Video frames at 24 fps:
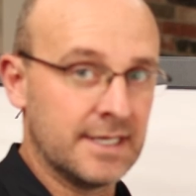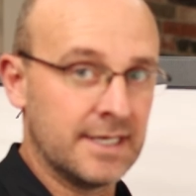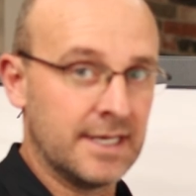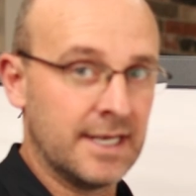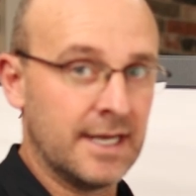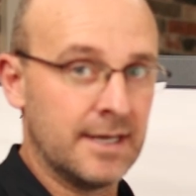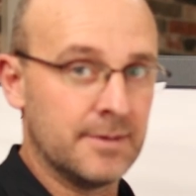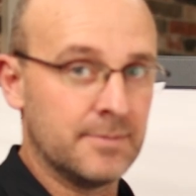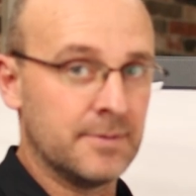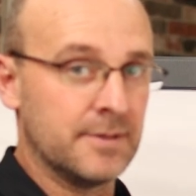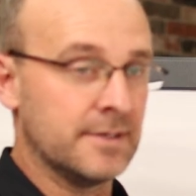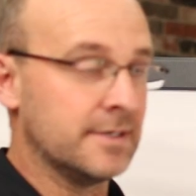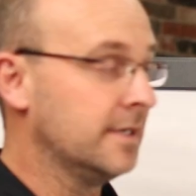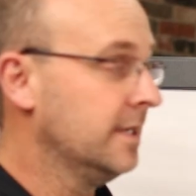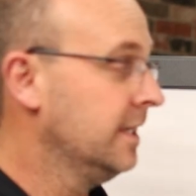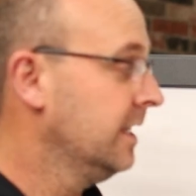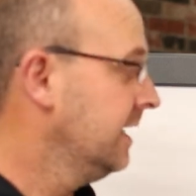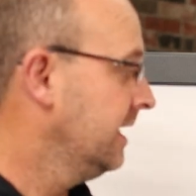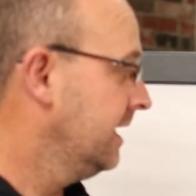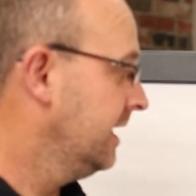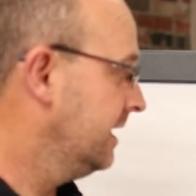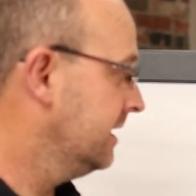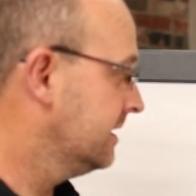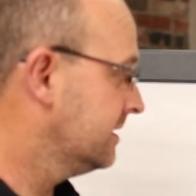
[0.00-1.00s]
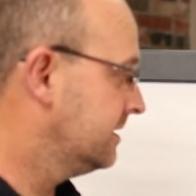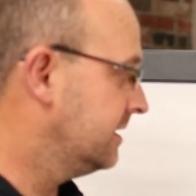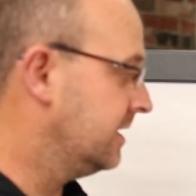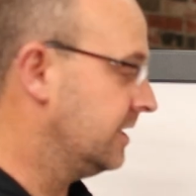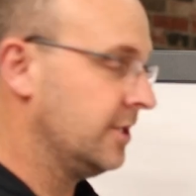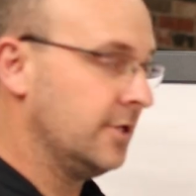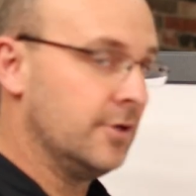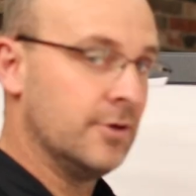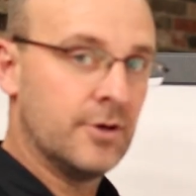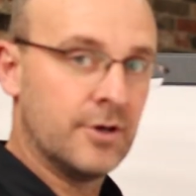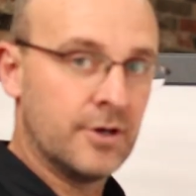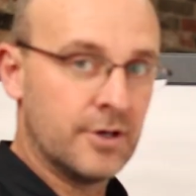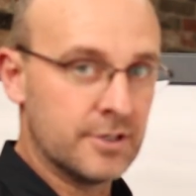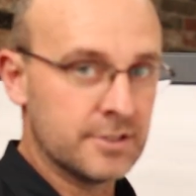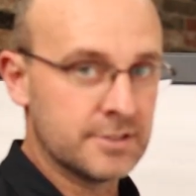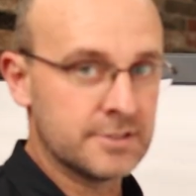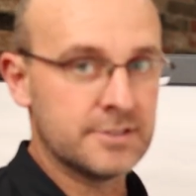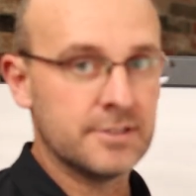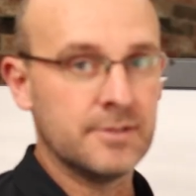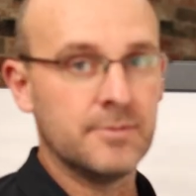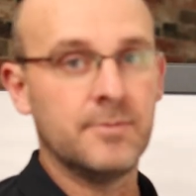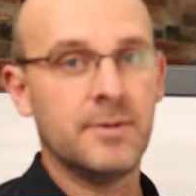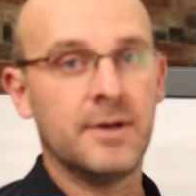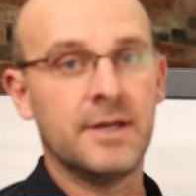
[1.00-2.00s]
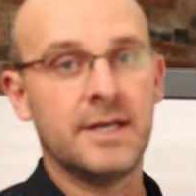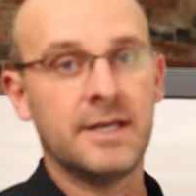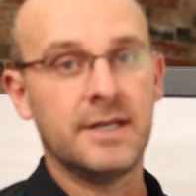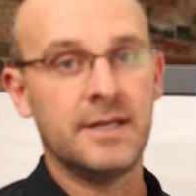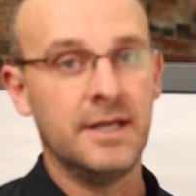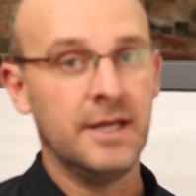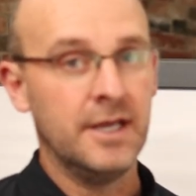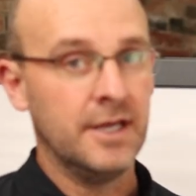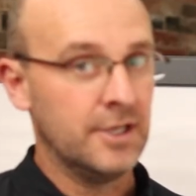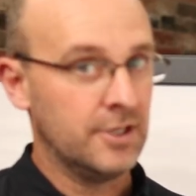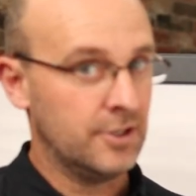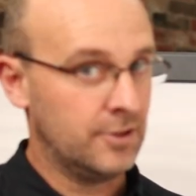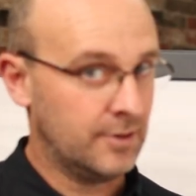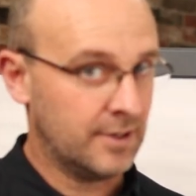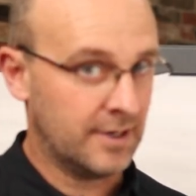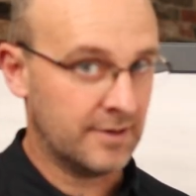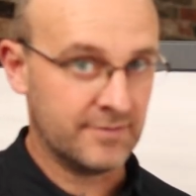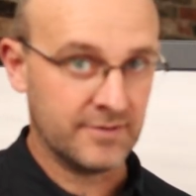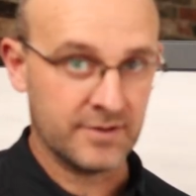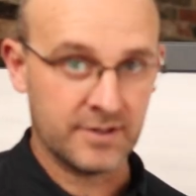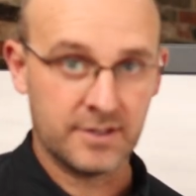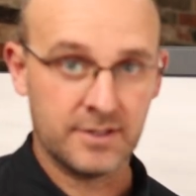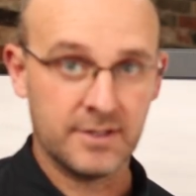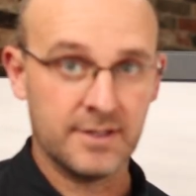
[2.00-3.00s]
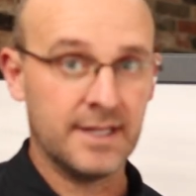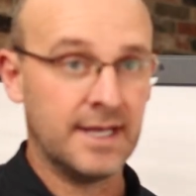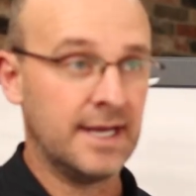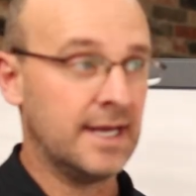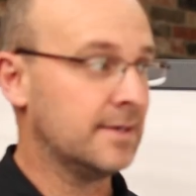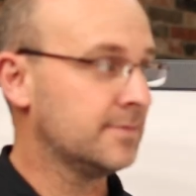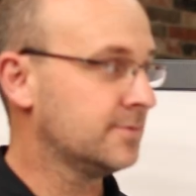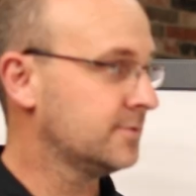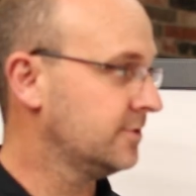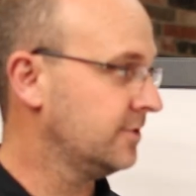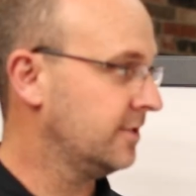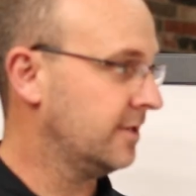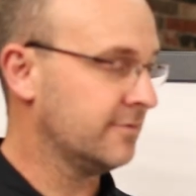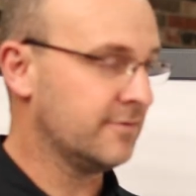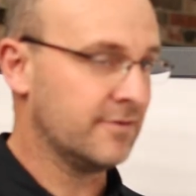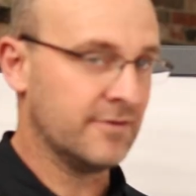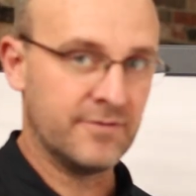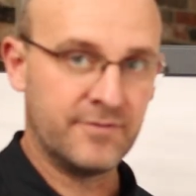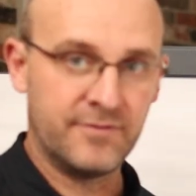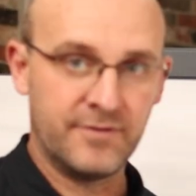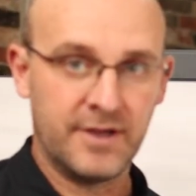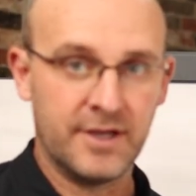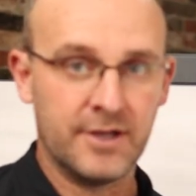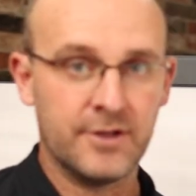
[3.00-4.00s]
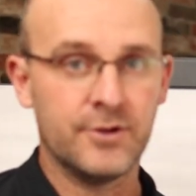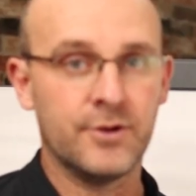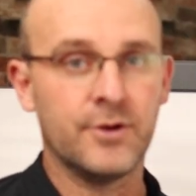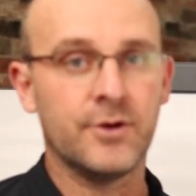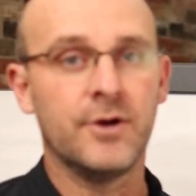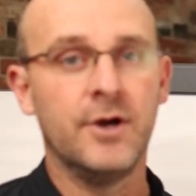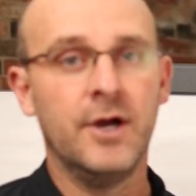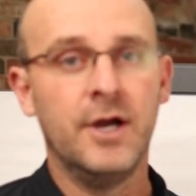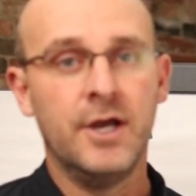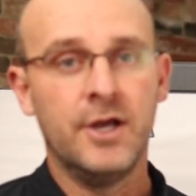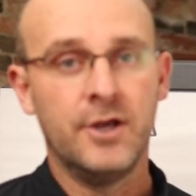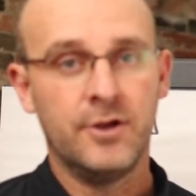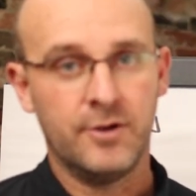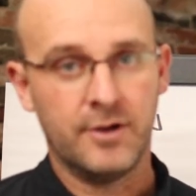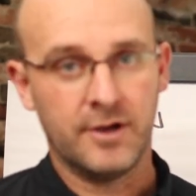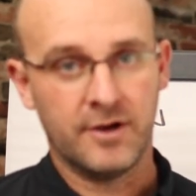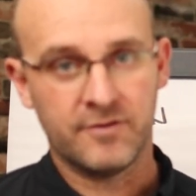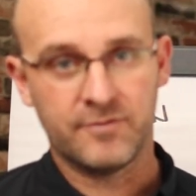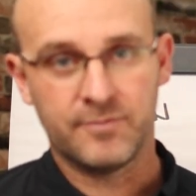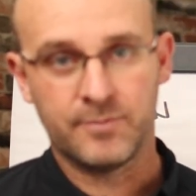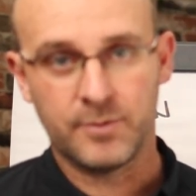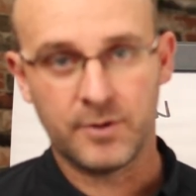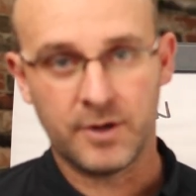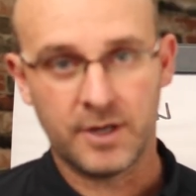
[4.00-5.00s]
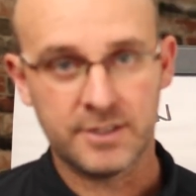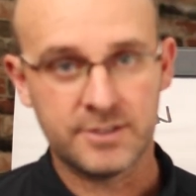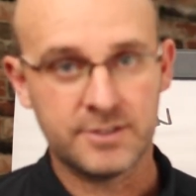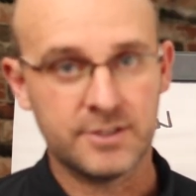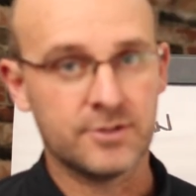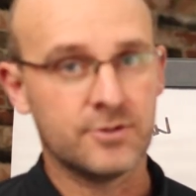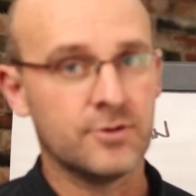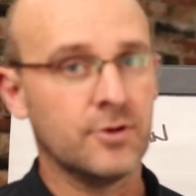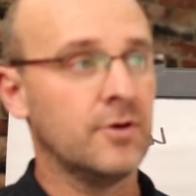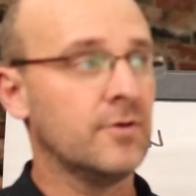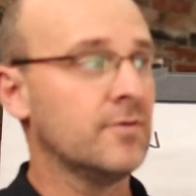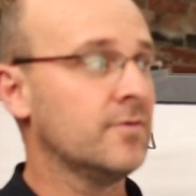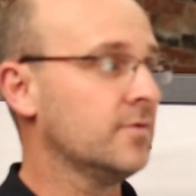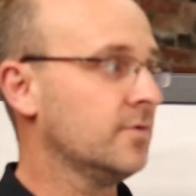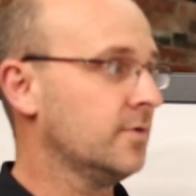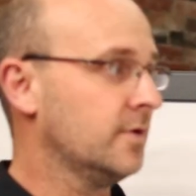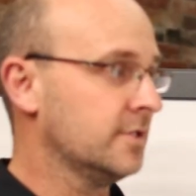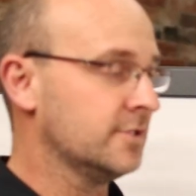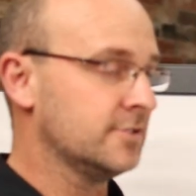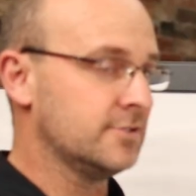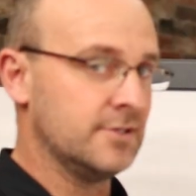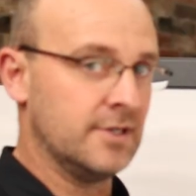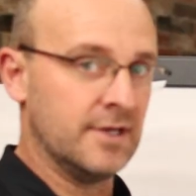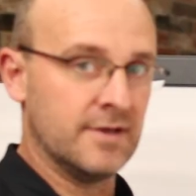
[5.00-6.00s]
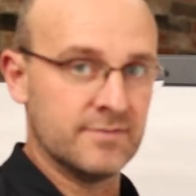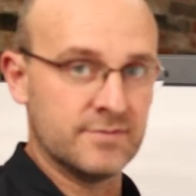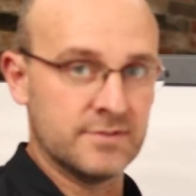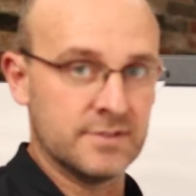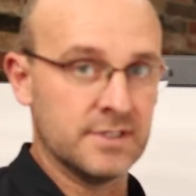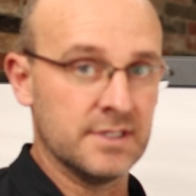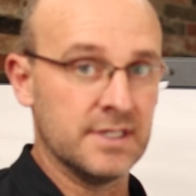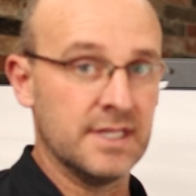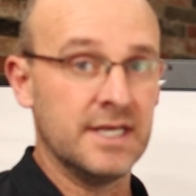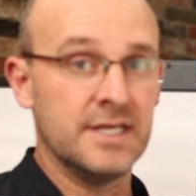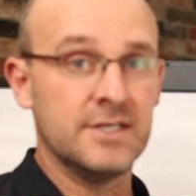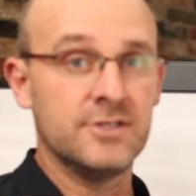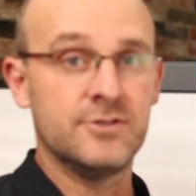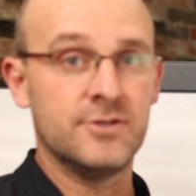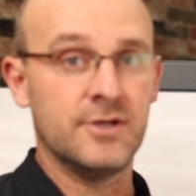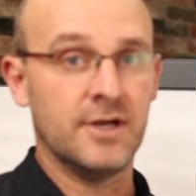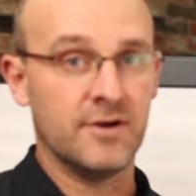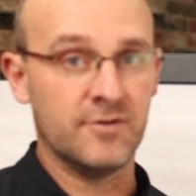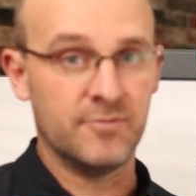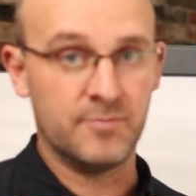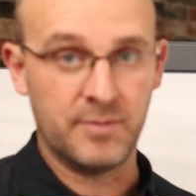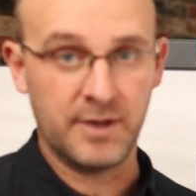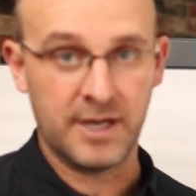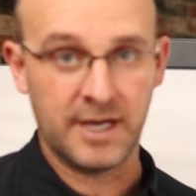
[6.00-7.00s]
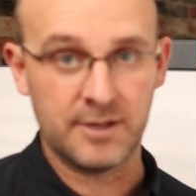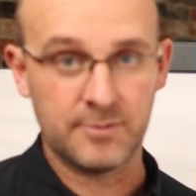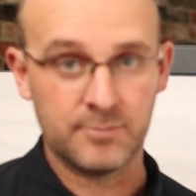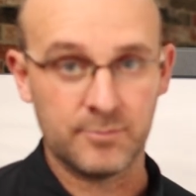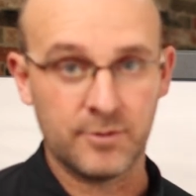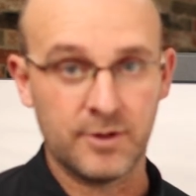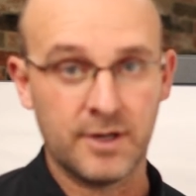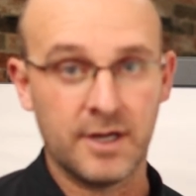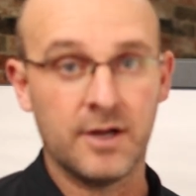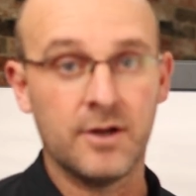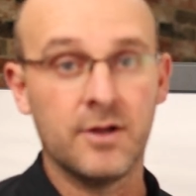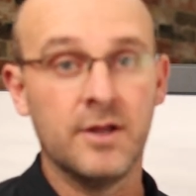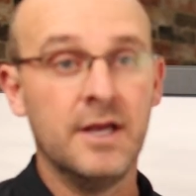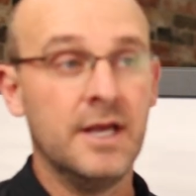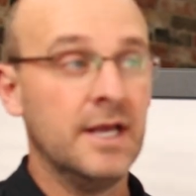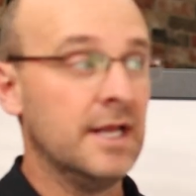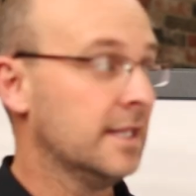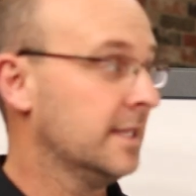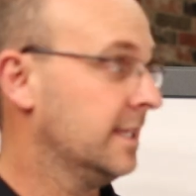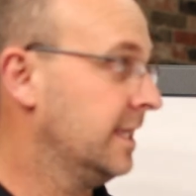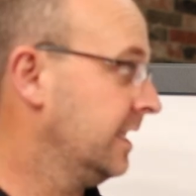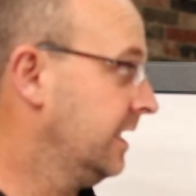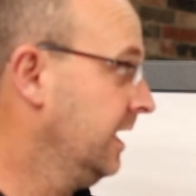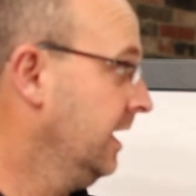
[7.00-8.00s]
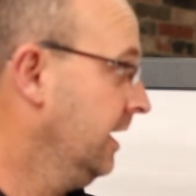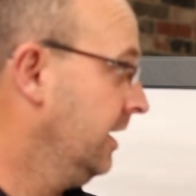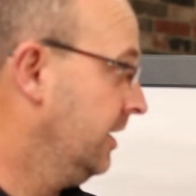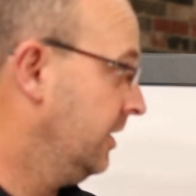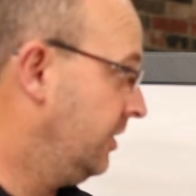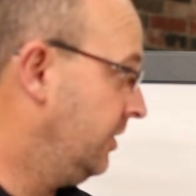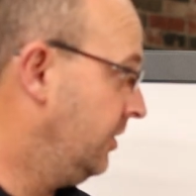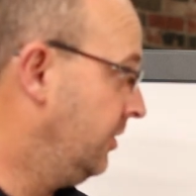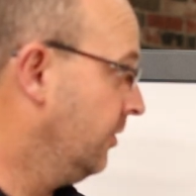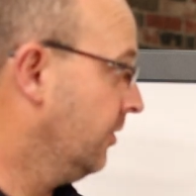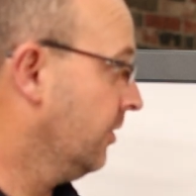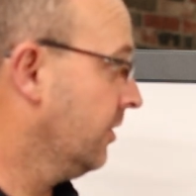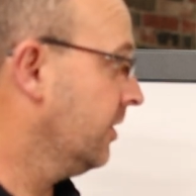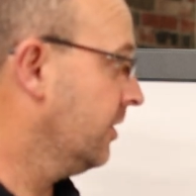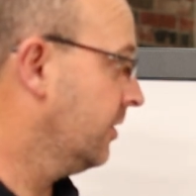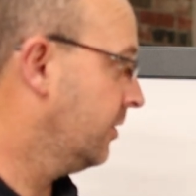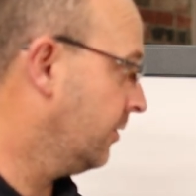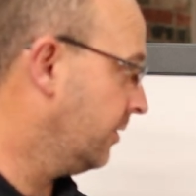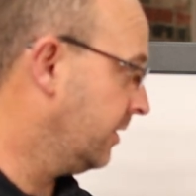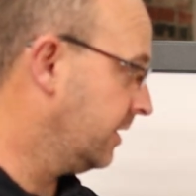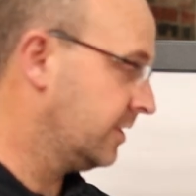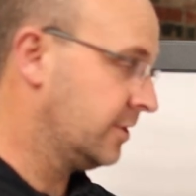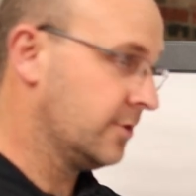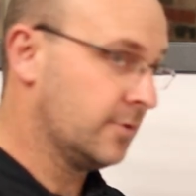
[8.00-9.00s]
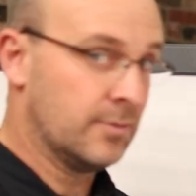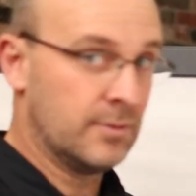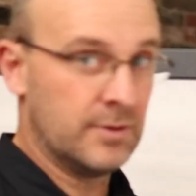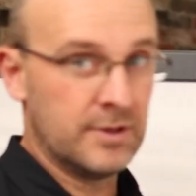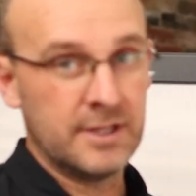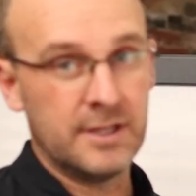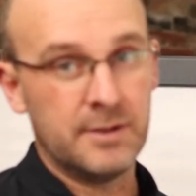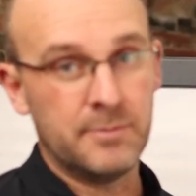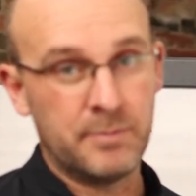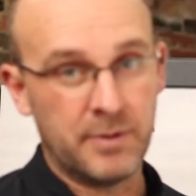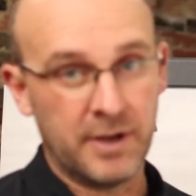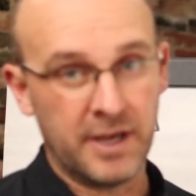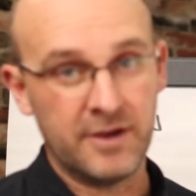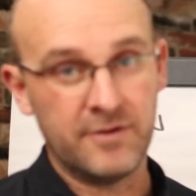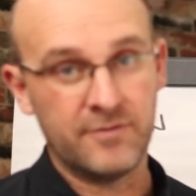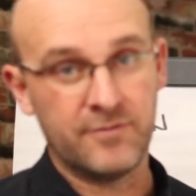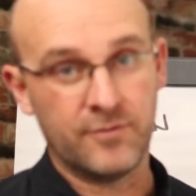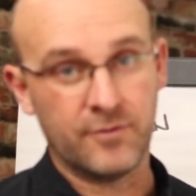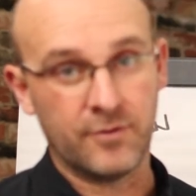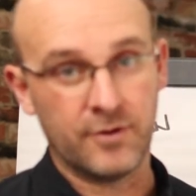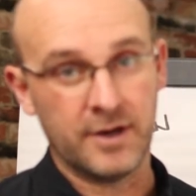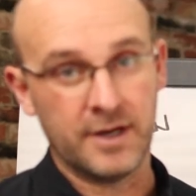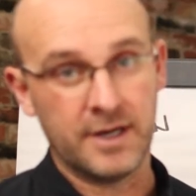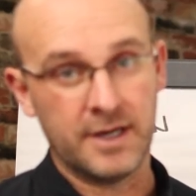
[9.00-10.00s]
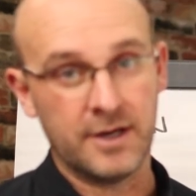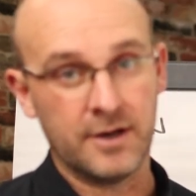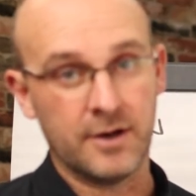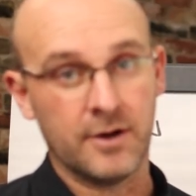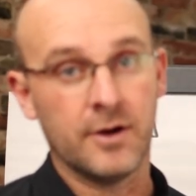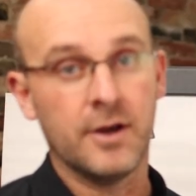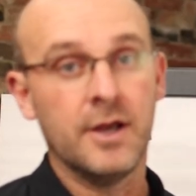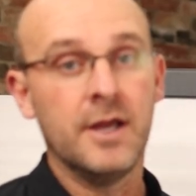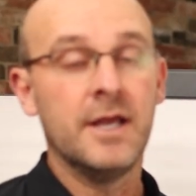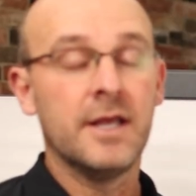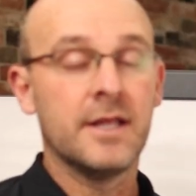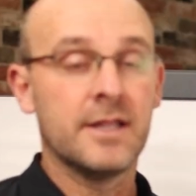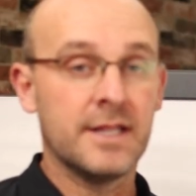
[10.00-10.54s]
can happen is that you hurt somebody, you have a collapse, you have a failure, you have project overruns, you have delays, you have bad morale. Like, you're going to really pay for it here.